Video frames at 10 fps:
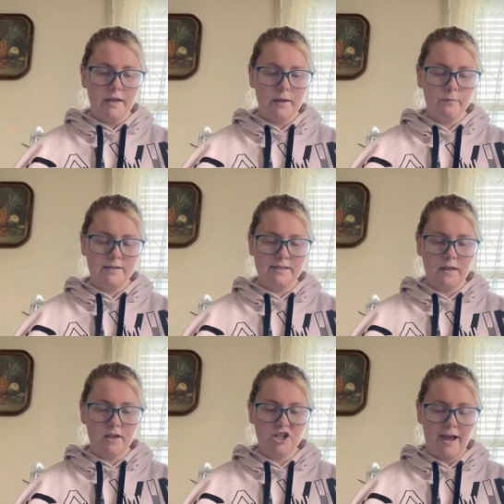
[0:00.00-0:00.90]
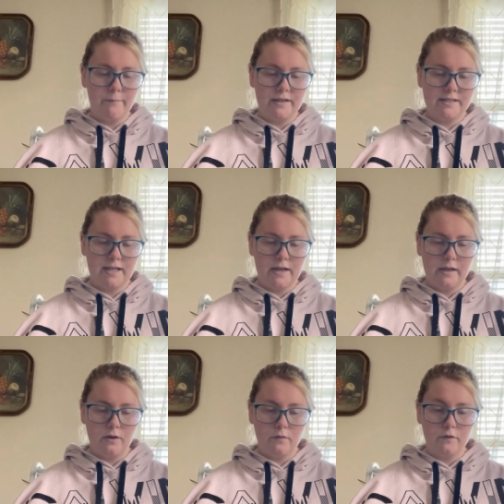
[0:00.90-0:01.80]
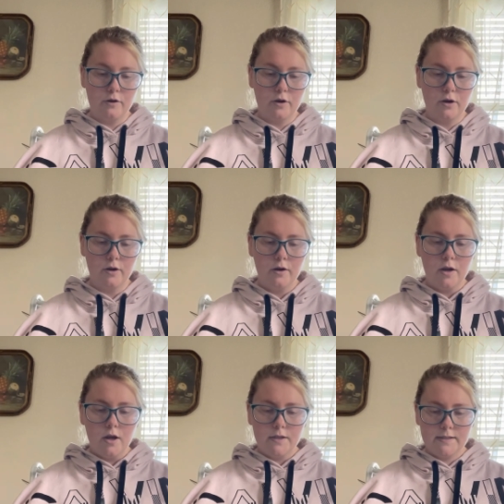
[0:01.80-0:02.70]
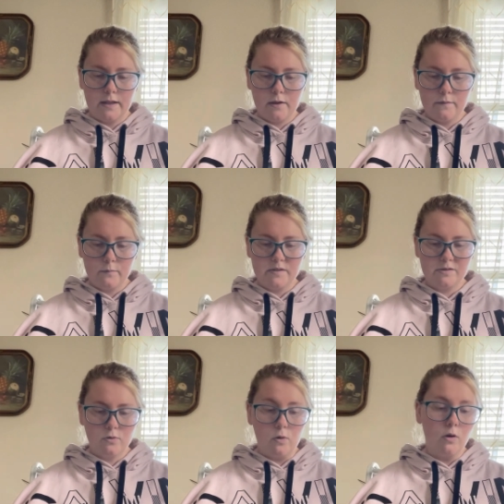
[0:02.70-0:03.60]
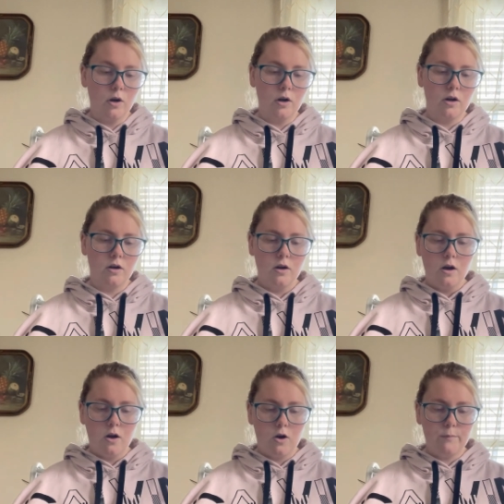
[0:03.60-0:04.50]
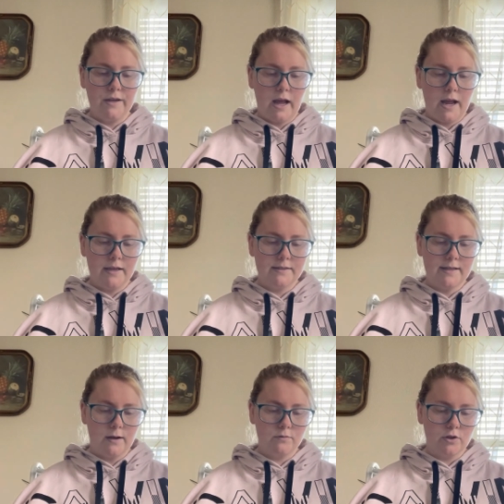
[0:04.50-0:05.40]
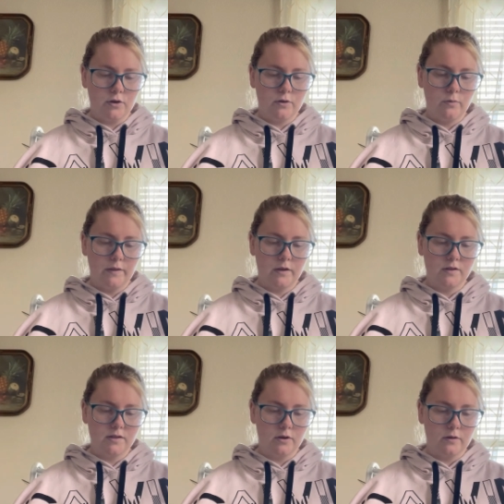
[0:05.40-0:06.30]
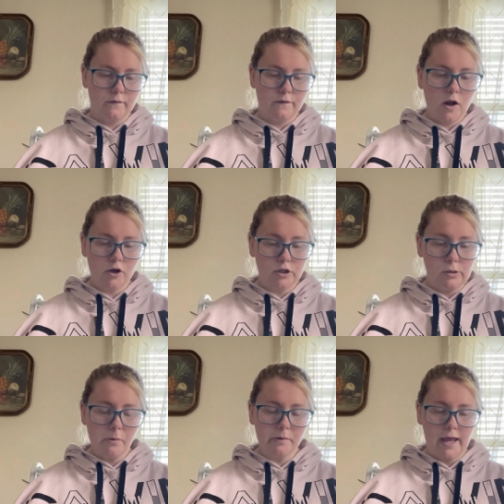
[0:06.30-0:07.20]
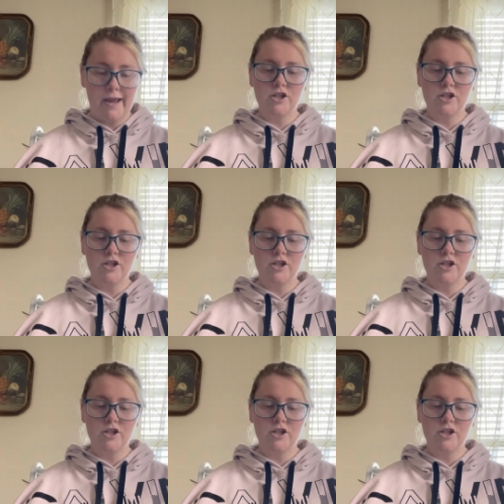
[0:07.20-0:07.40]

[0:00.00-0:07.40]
It was Stella Chapman standing over her, Stella from school, her almond eyes downturned with concern. Fuck, are you okay?